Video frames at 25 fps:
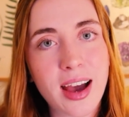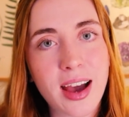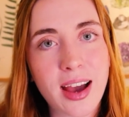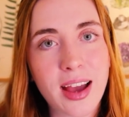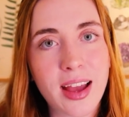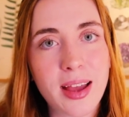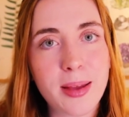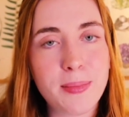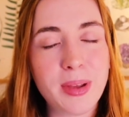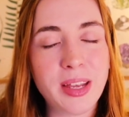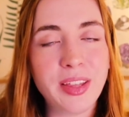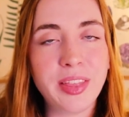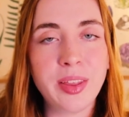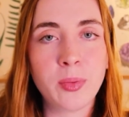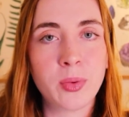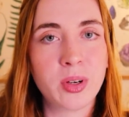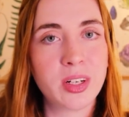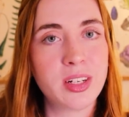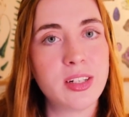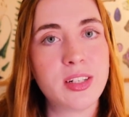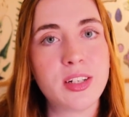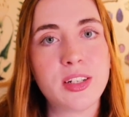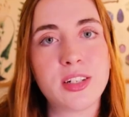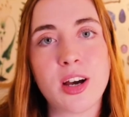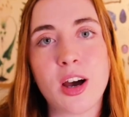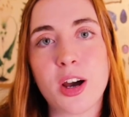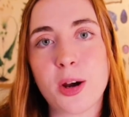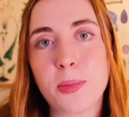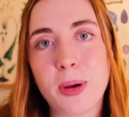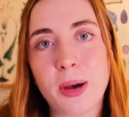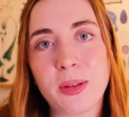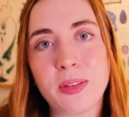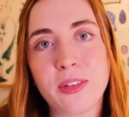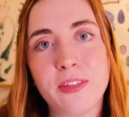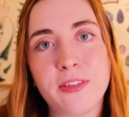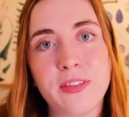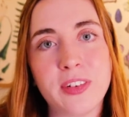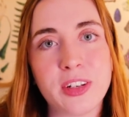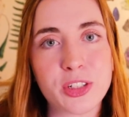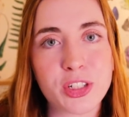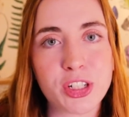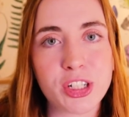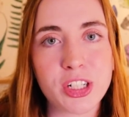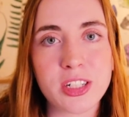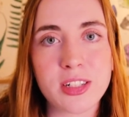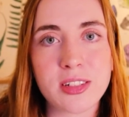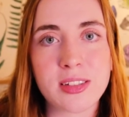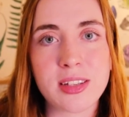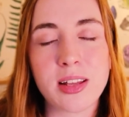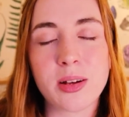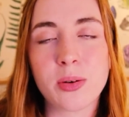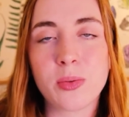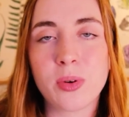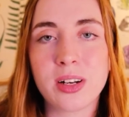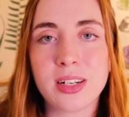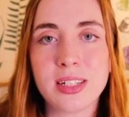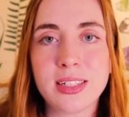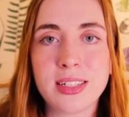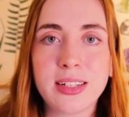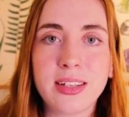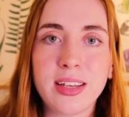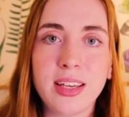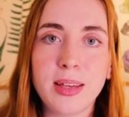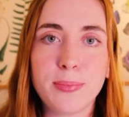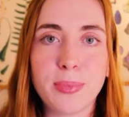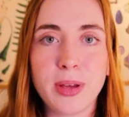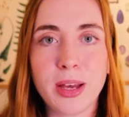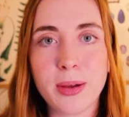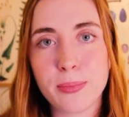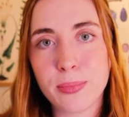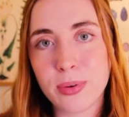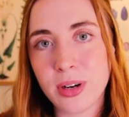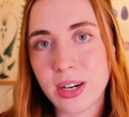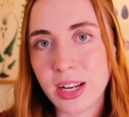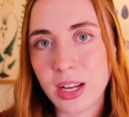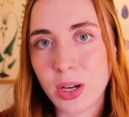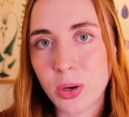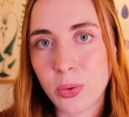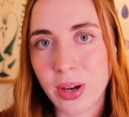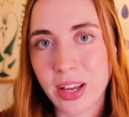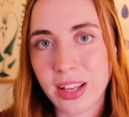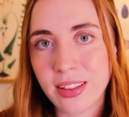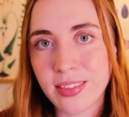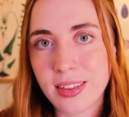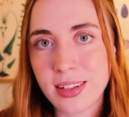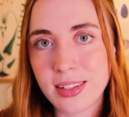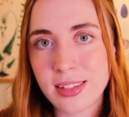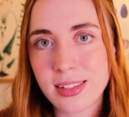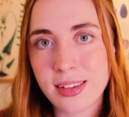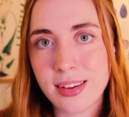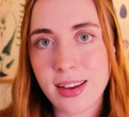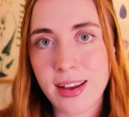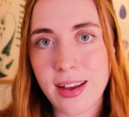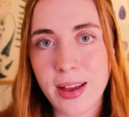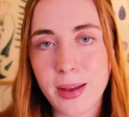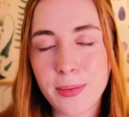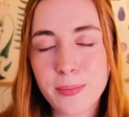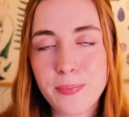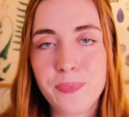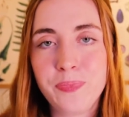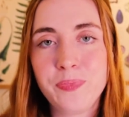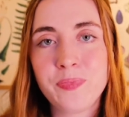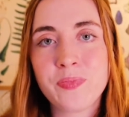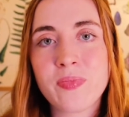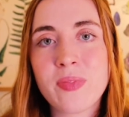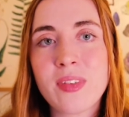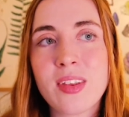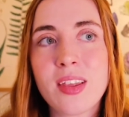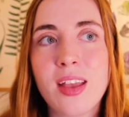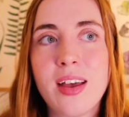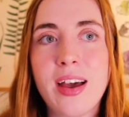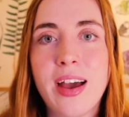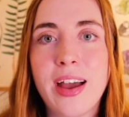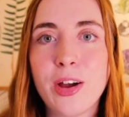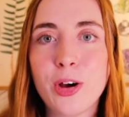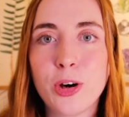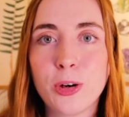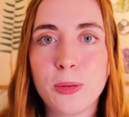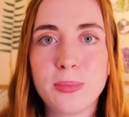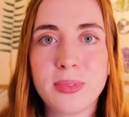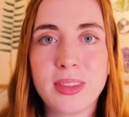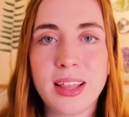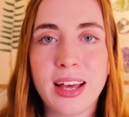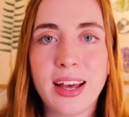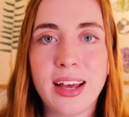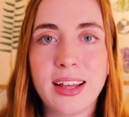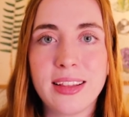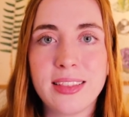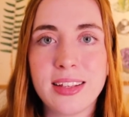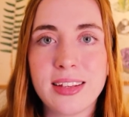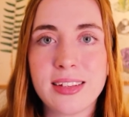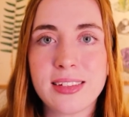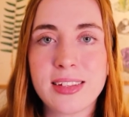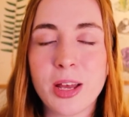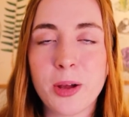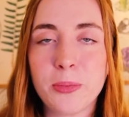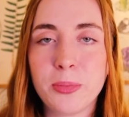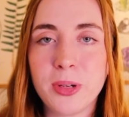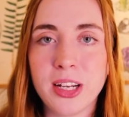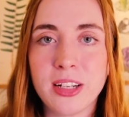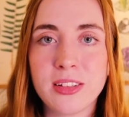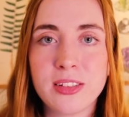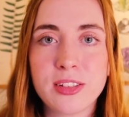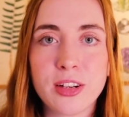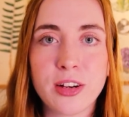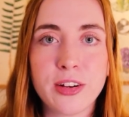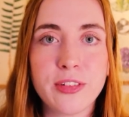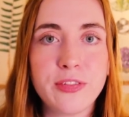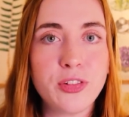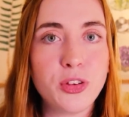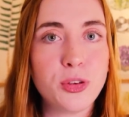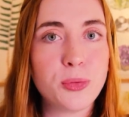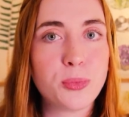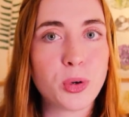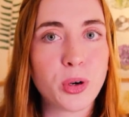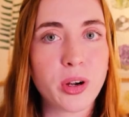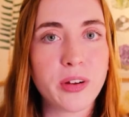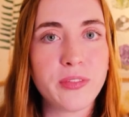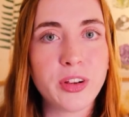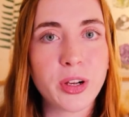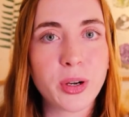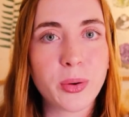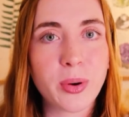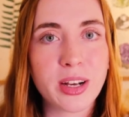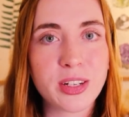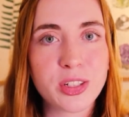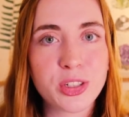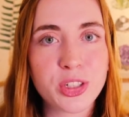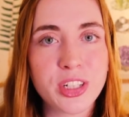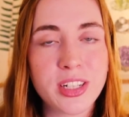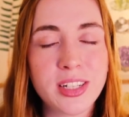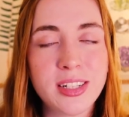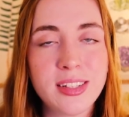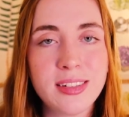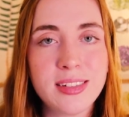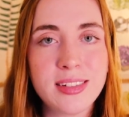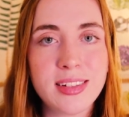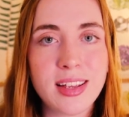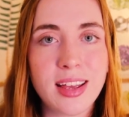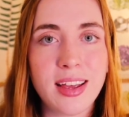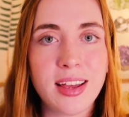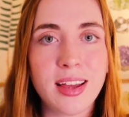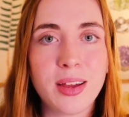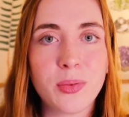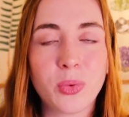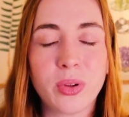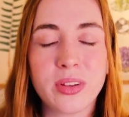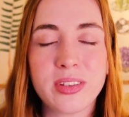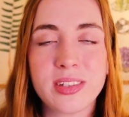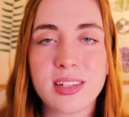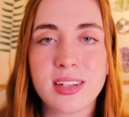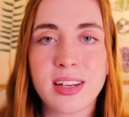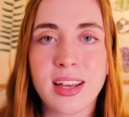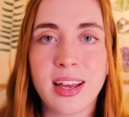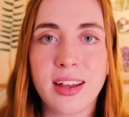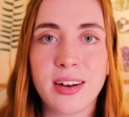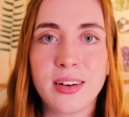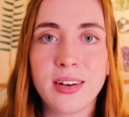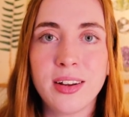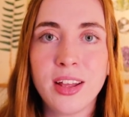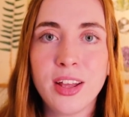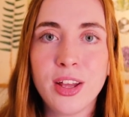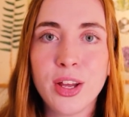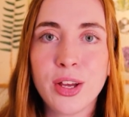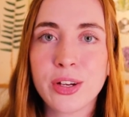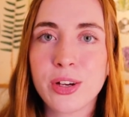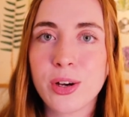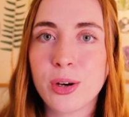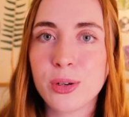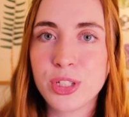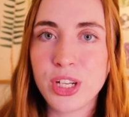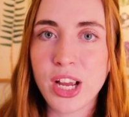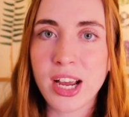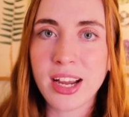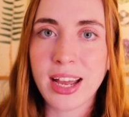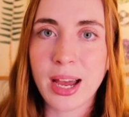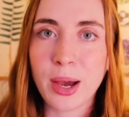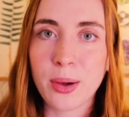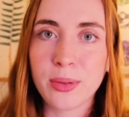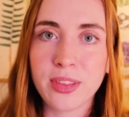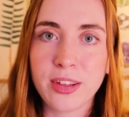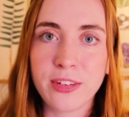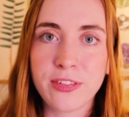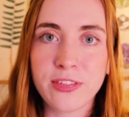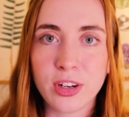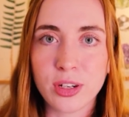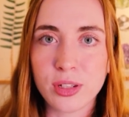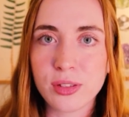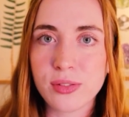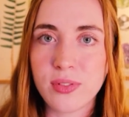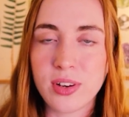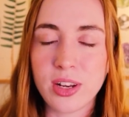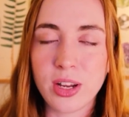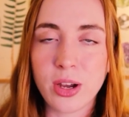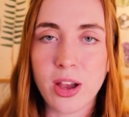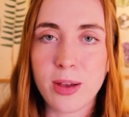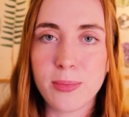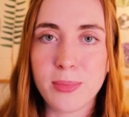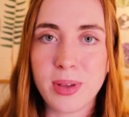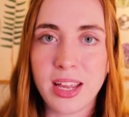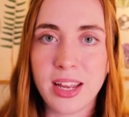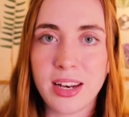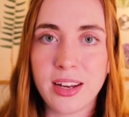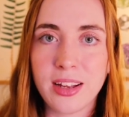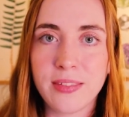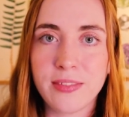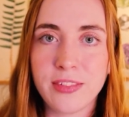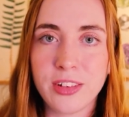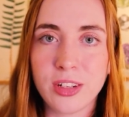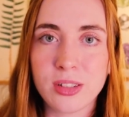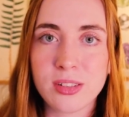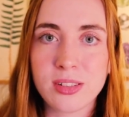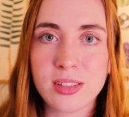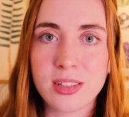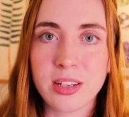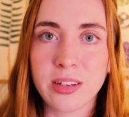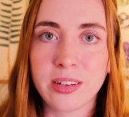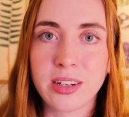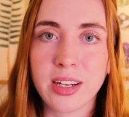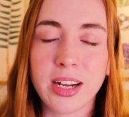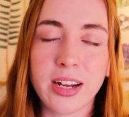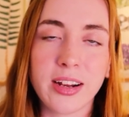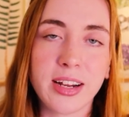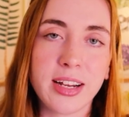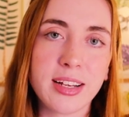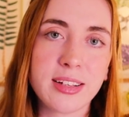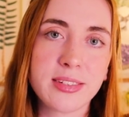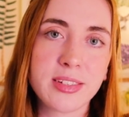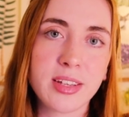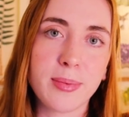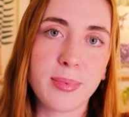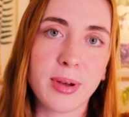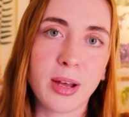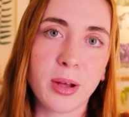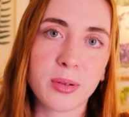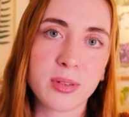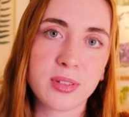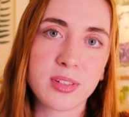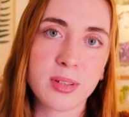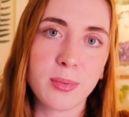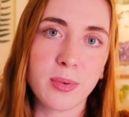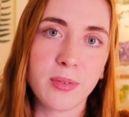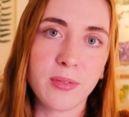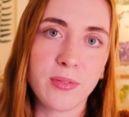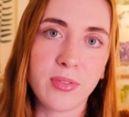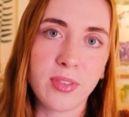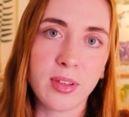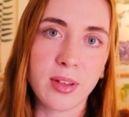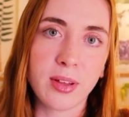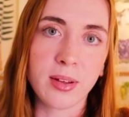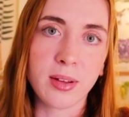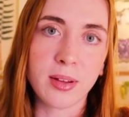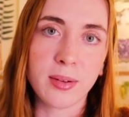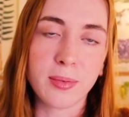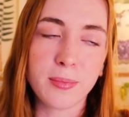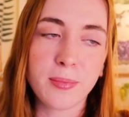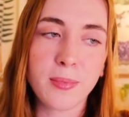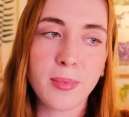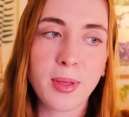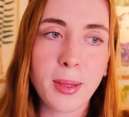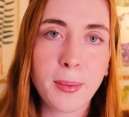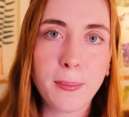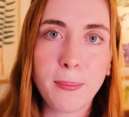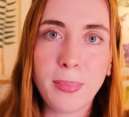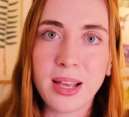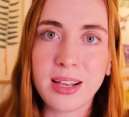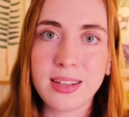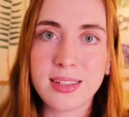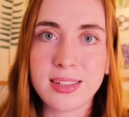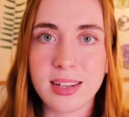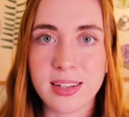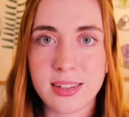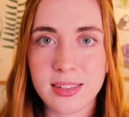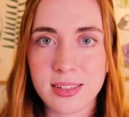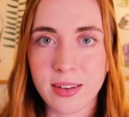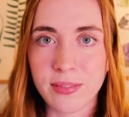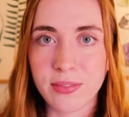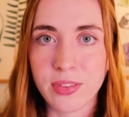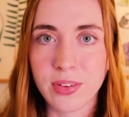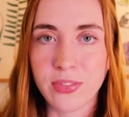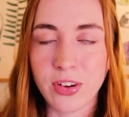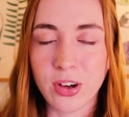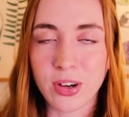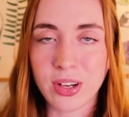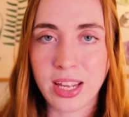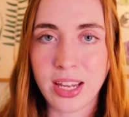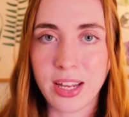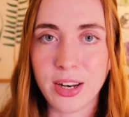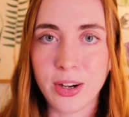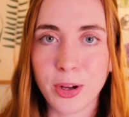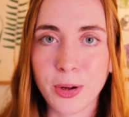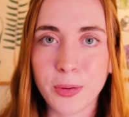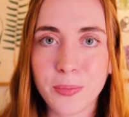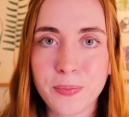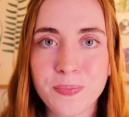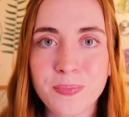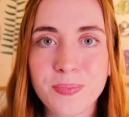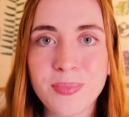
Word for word: I mainly wanted to talk about the fissures. I wanted to keep it pretty quick this time. I hope that this helped answer a few more of your questions and once again go check out the first video I made if you're still curious about some of the basics of the volcano.